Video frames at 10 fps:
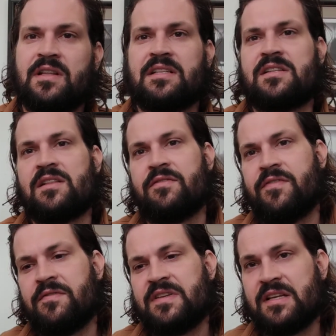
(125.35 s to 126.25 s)
That's in the
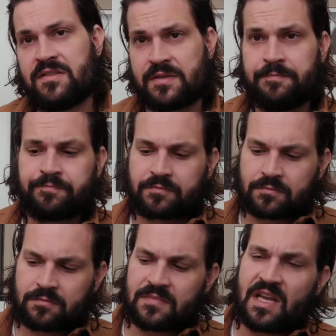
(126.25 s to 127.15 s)
50s.
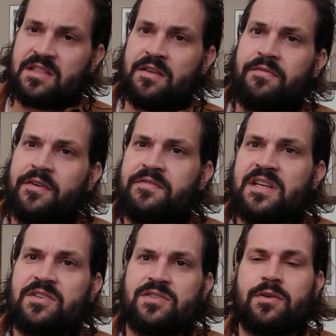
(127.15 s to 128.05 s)
In the
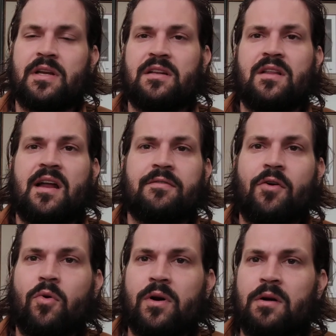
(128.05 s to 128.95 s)
50s, you get a lot of
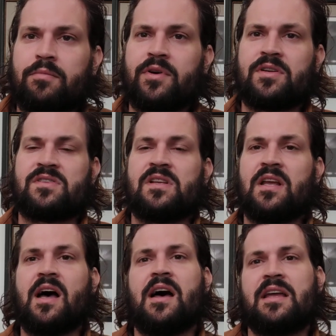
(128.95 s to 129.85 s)
horror books,
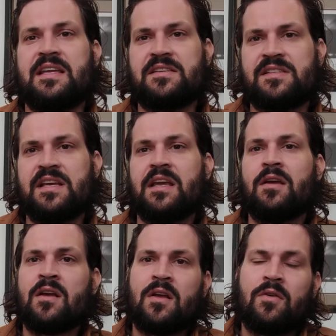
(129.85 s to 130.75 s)
EC,
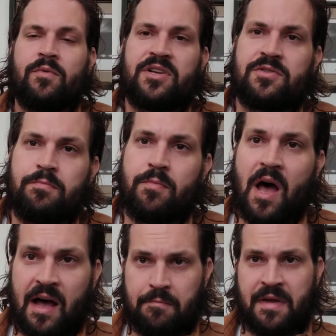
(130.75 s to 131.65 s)
which
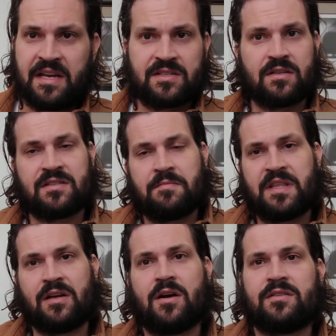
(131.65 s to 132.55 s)
makes
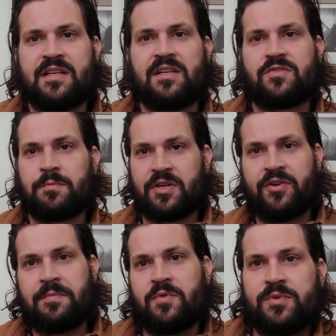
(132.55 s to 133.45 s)
something called Tales from the
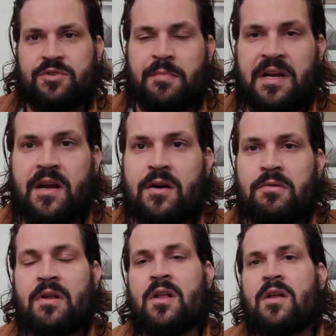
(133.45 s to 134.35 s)
Crypt, which you might
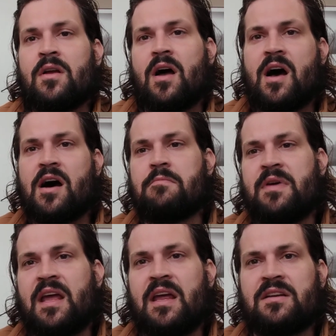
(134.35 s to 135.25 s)
know,
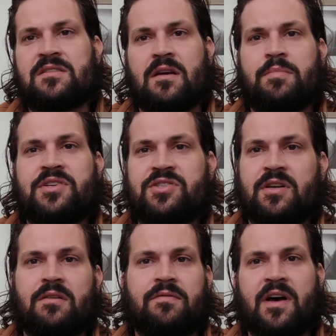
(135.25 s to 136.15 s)
and a bunch
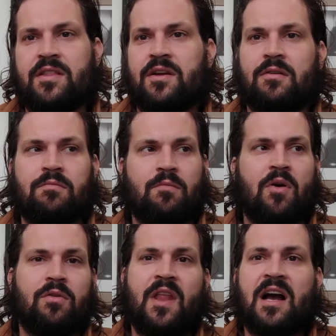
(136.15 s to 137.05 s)
of other
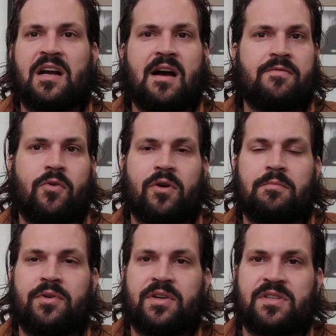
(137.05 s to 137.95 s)
knockoff horror
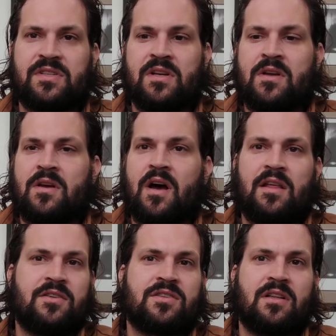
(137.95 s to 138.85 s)
books.
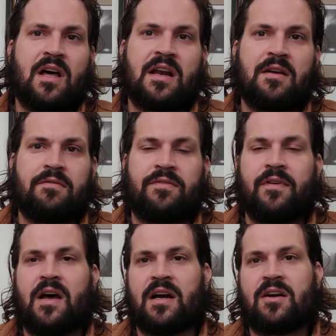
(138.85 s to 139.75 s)
There's a lot of
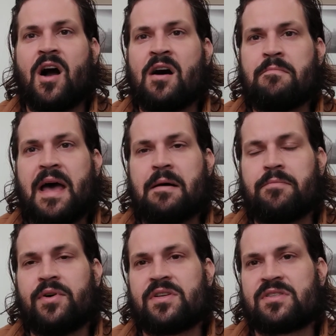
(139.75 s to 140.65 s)
combat
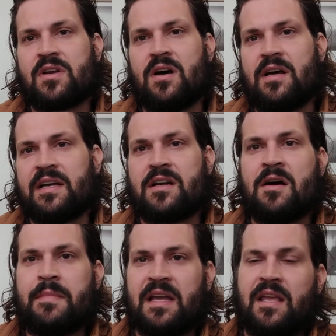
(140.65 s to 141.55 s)
books, like
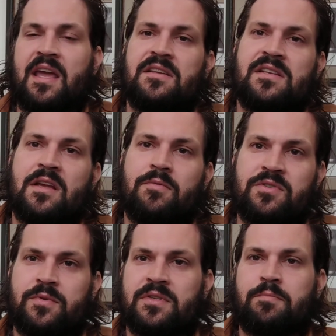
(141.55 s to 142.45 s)
Combat Casey,
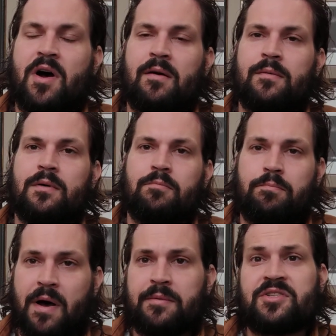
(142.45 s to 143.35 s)
which was
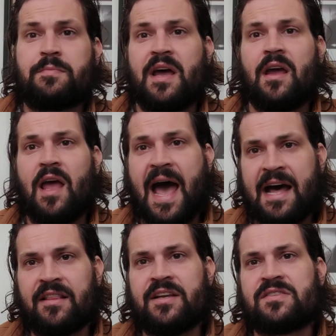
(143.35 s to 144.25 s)
published by
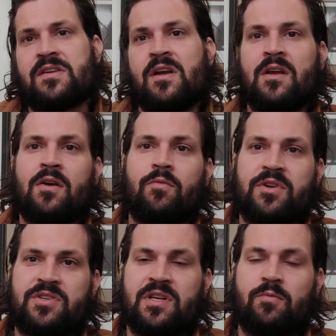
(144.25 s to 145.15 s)
Atlas,
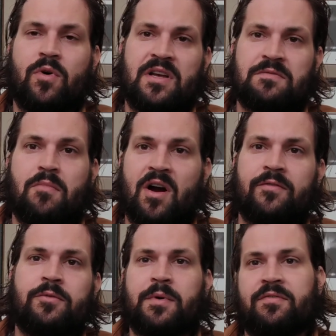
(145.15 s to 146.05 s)
which was
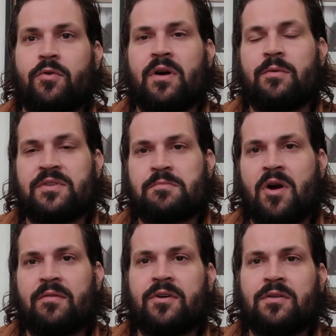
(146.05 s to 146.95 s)
Marvel before it was
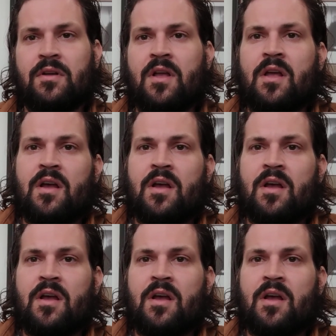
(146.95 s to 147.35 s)
Marvel.